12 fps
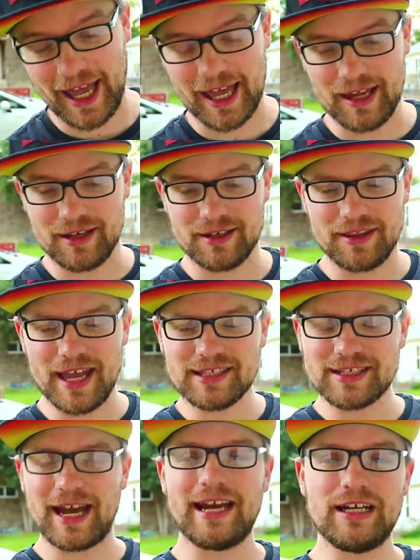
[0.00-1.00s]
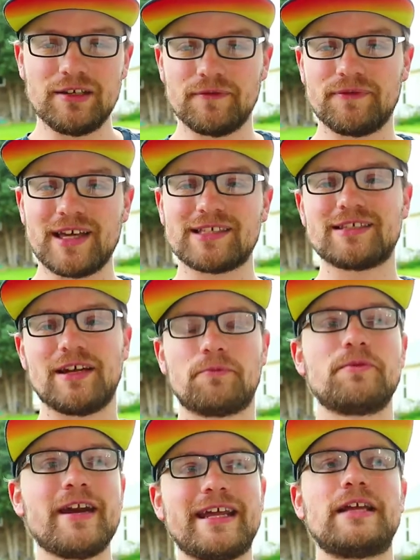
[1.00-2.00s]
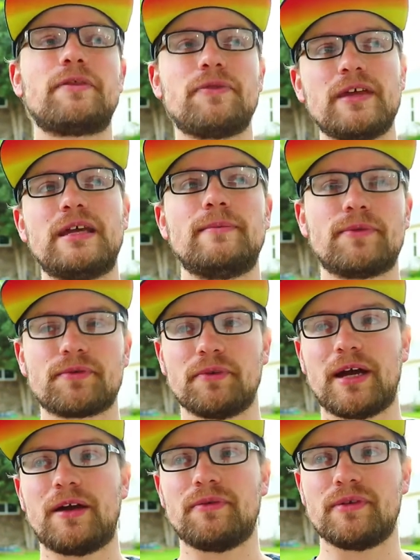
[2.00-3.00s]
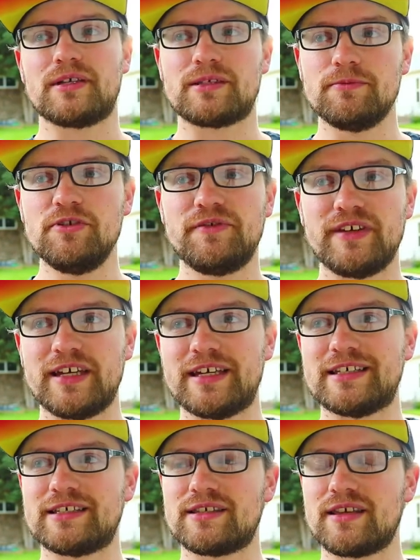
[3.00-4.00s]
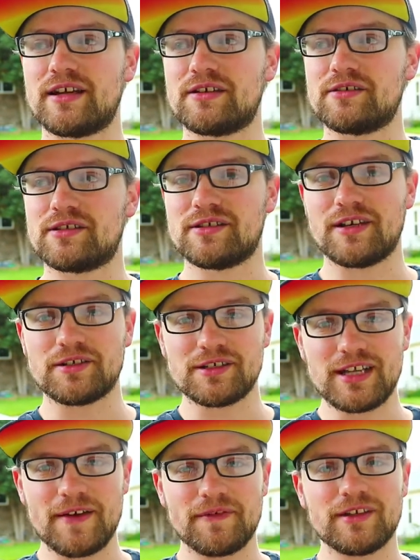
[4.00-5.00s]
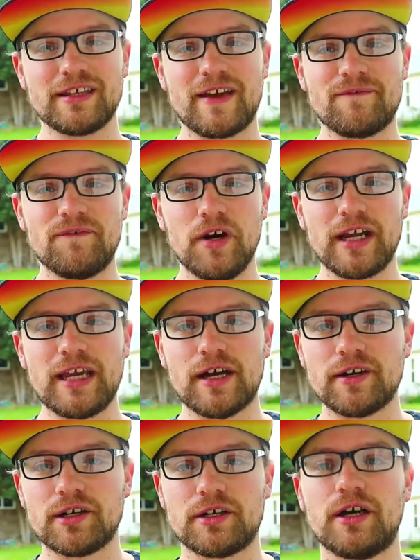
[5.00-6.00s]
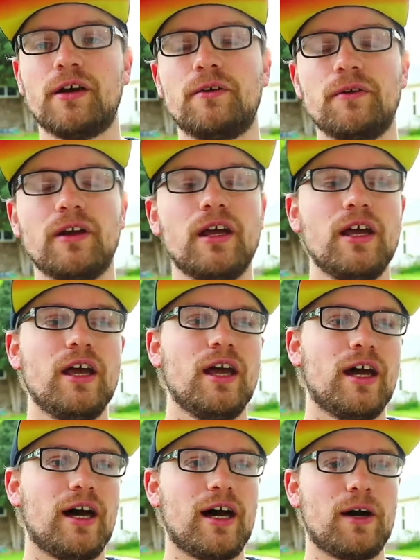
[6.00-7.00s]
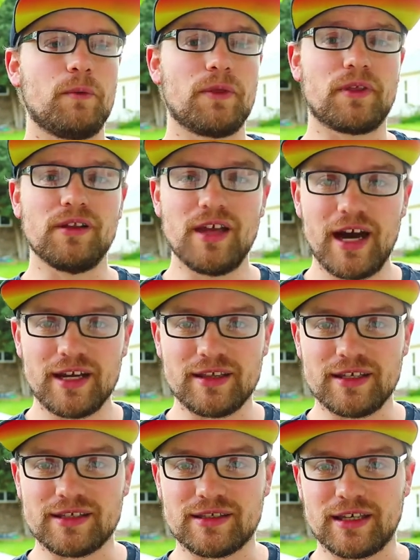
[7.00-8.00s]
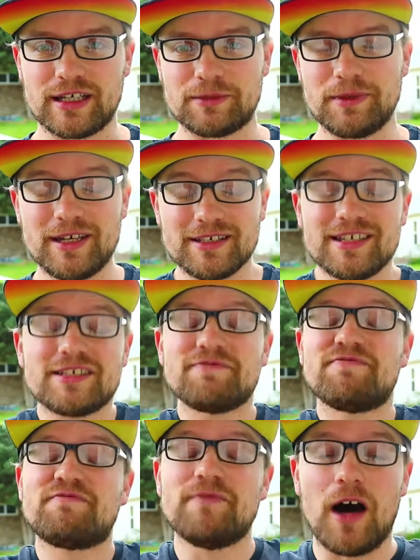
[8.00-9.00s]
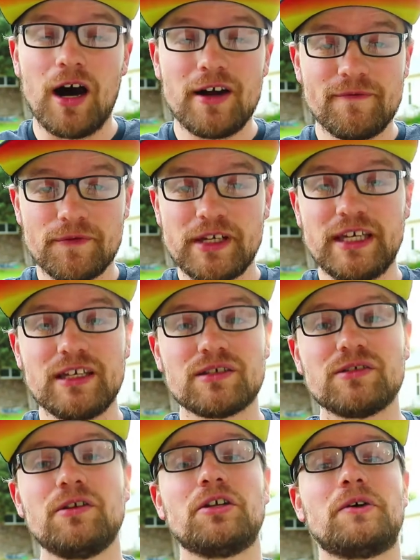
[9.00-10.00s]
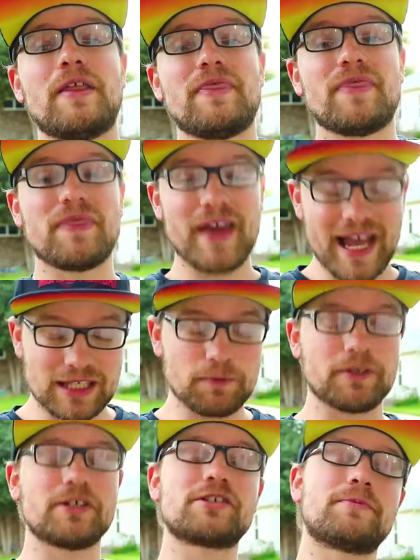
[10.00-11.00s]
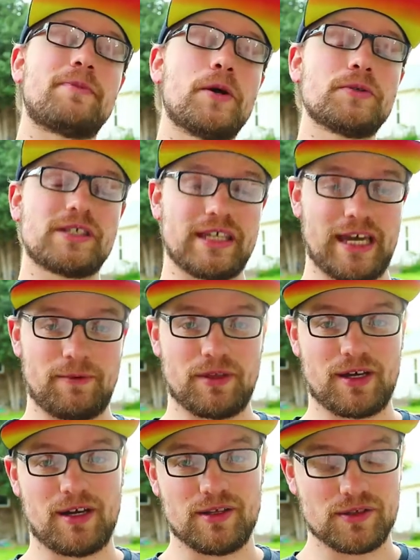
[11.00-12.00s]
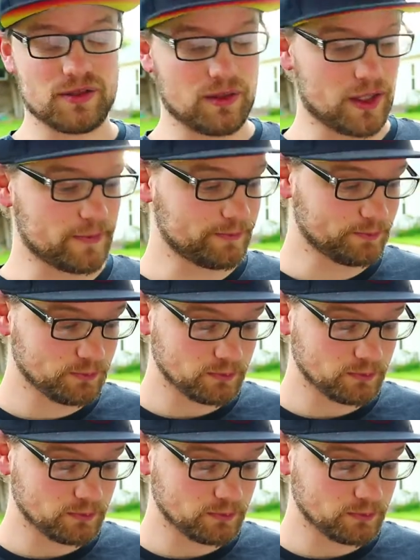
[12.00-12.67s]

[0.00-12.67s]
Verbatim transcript: And that's kind of, that's a running theme throughout this movie, is there's there's definitely a funny undertone uh, with a lot of these things, because it's Han freaking Solo, and that's what you're supposed to get with Han Solo.